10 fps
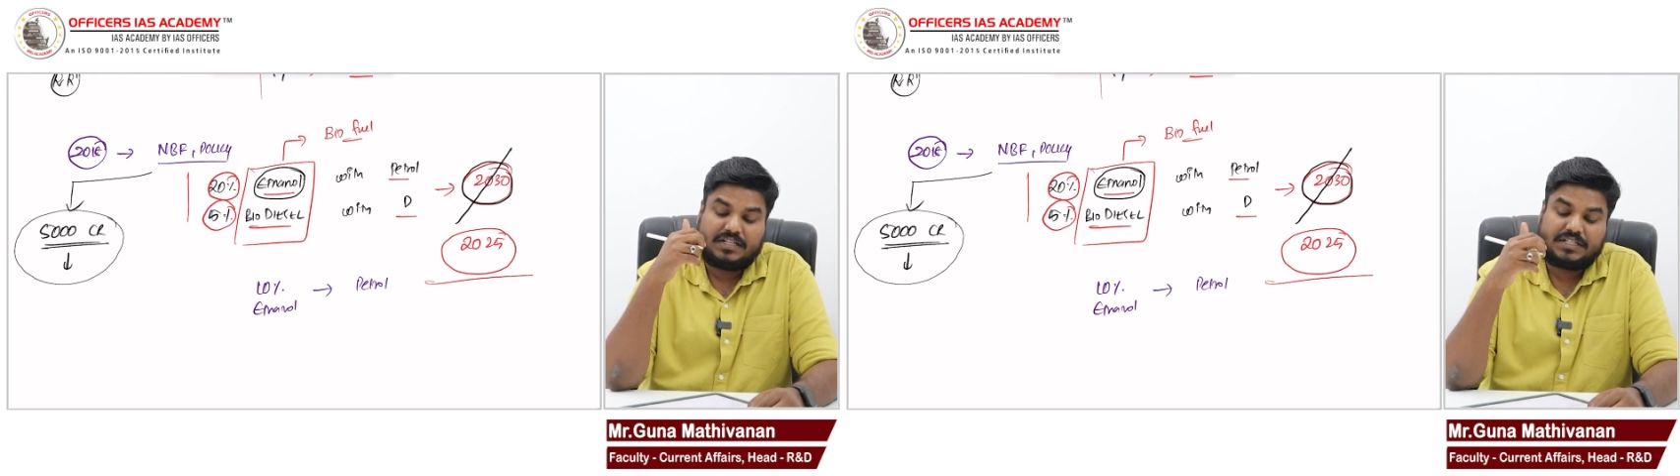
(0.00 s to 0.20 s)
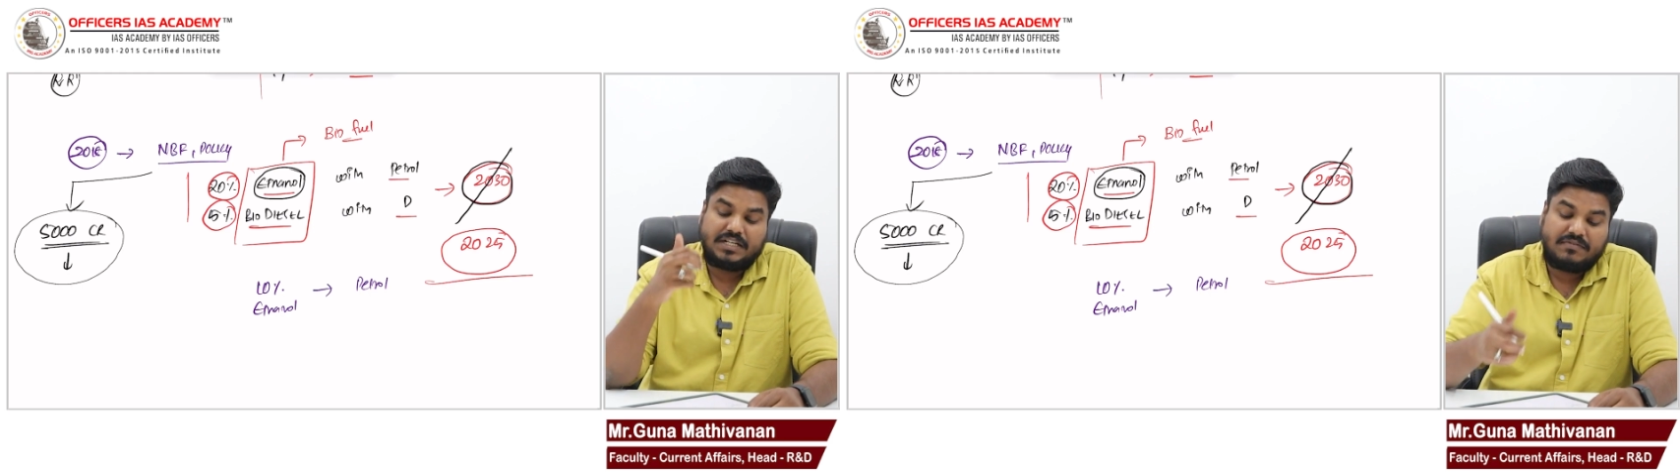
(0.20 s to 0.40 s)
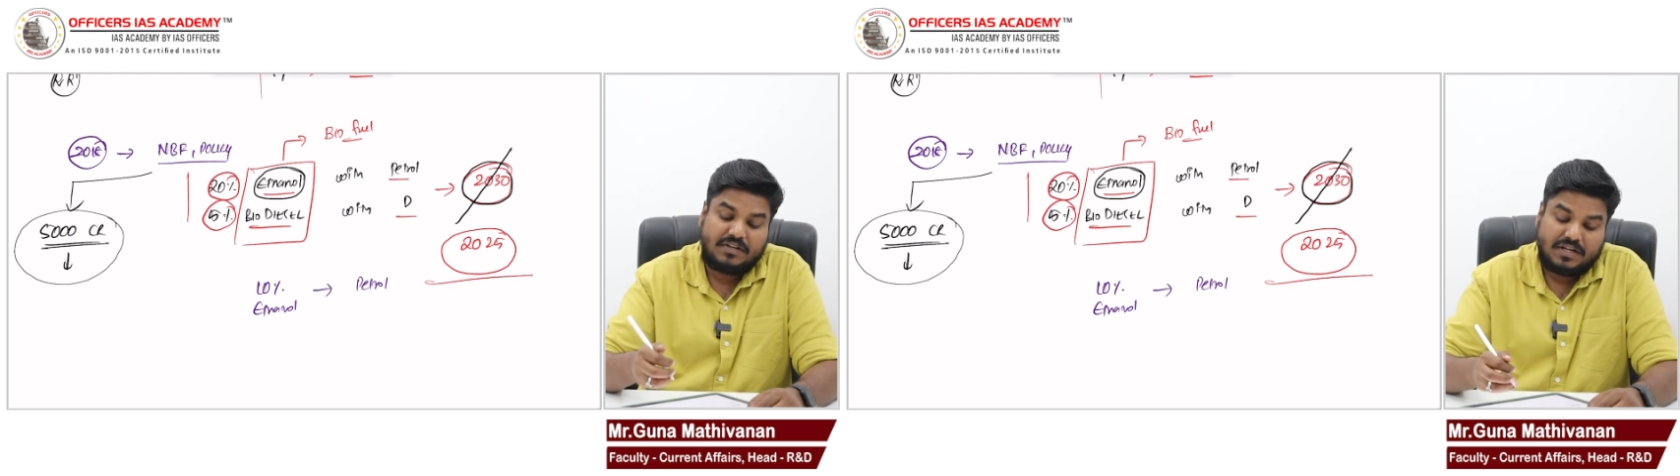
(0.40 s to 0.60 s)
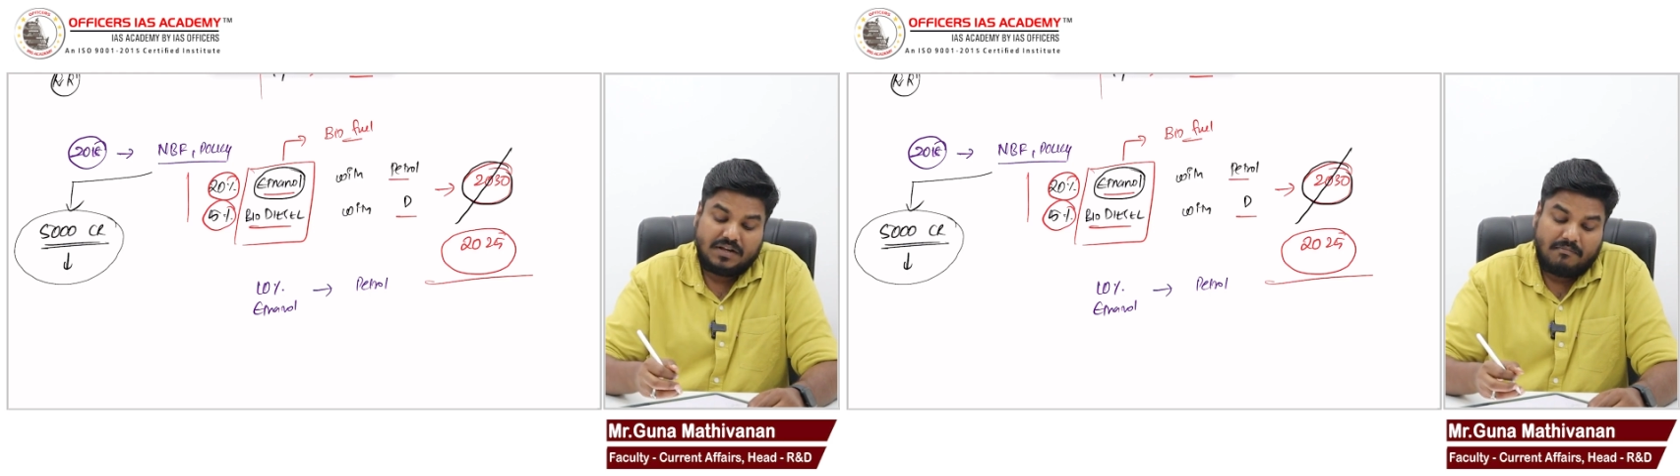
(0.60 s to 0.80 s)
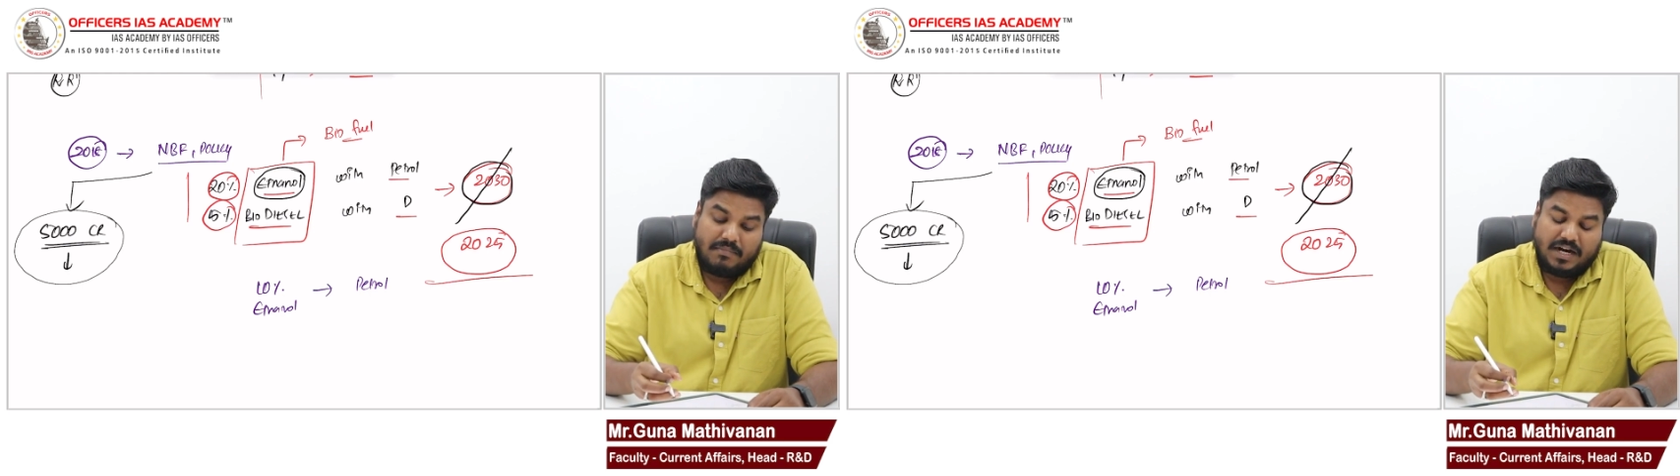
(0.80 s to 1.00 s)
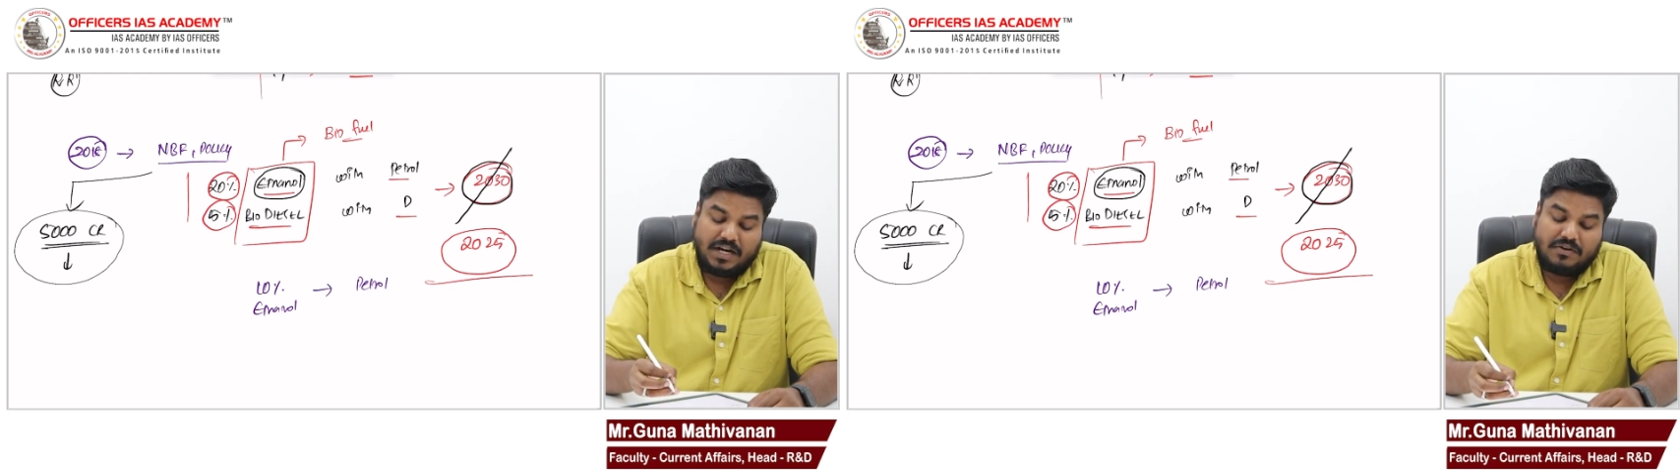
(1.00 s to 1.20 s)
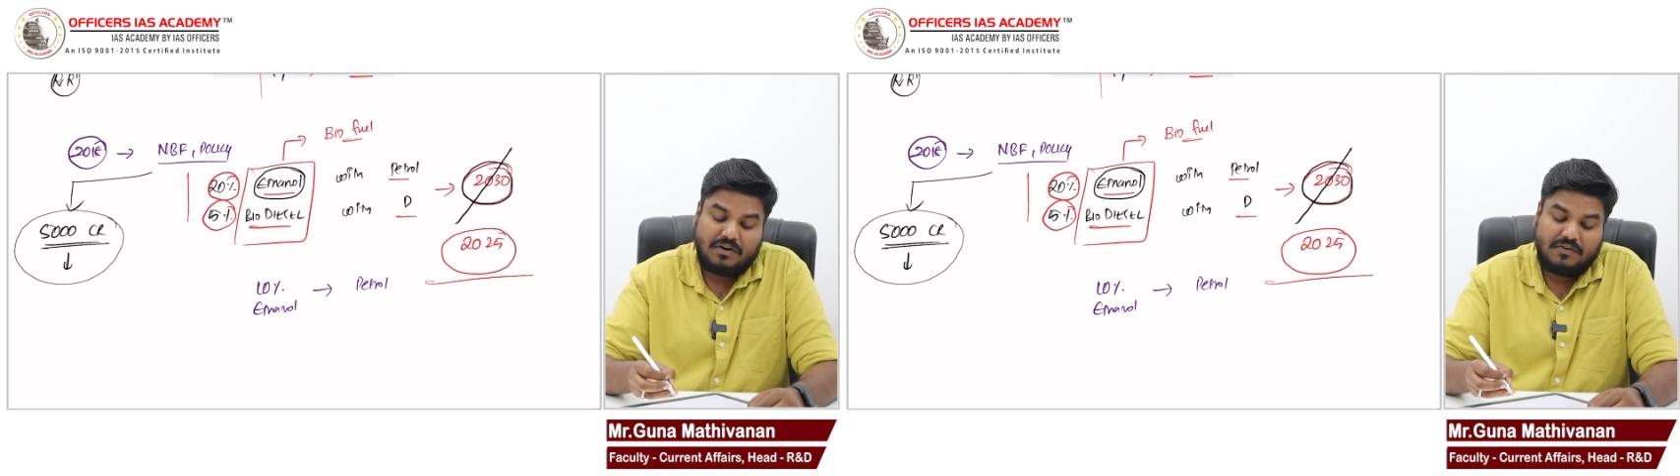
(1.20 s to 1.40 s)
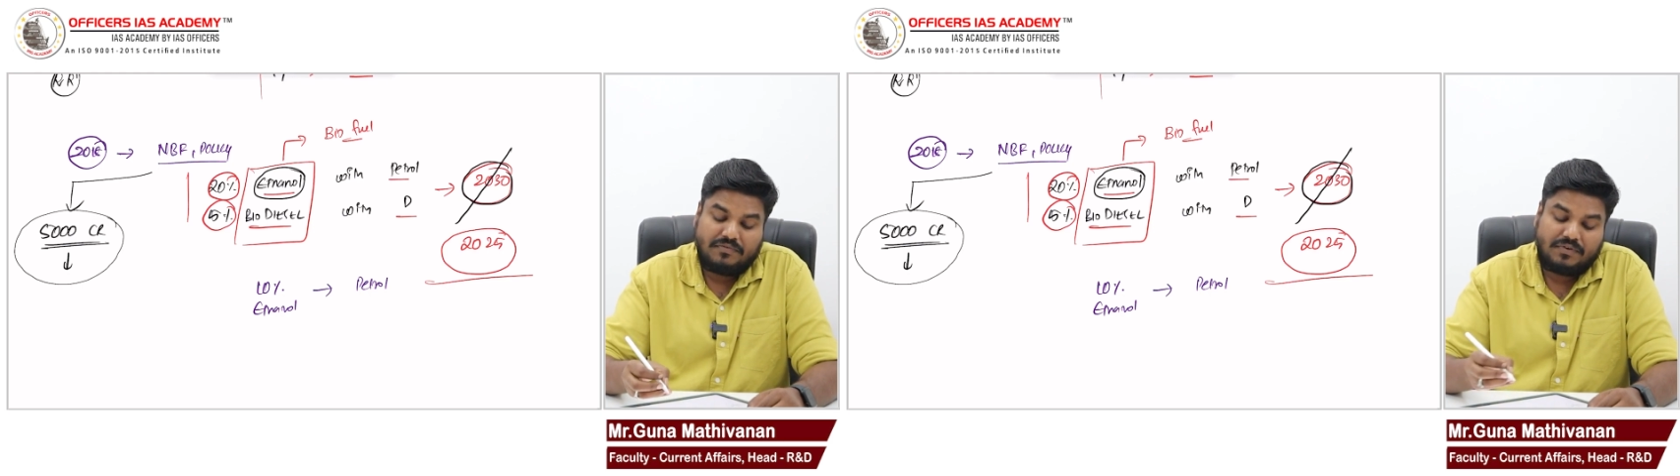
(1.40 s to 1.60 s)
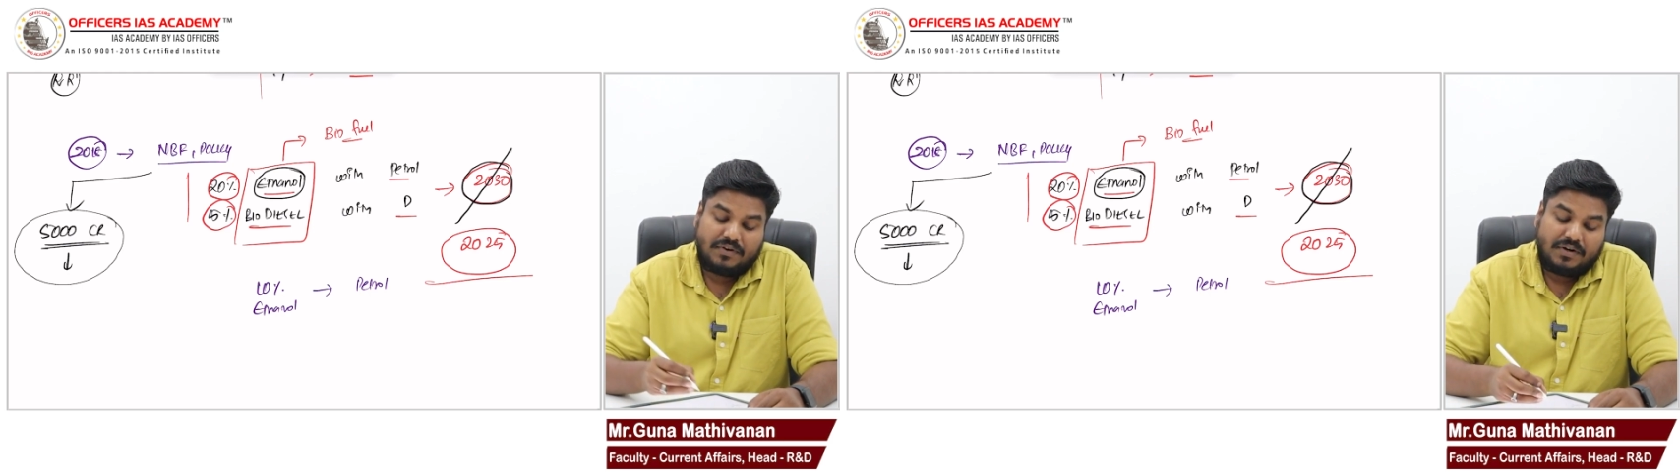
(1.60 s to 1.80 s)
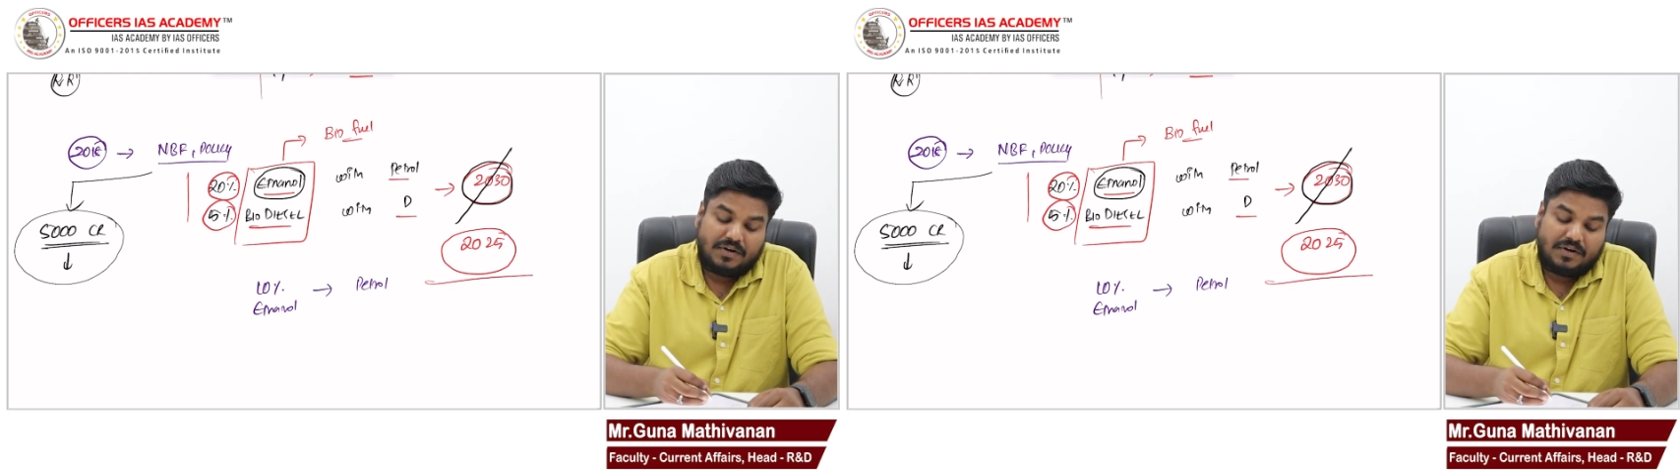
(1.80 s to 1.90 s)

achieve blending of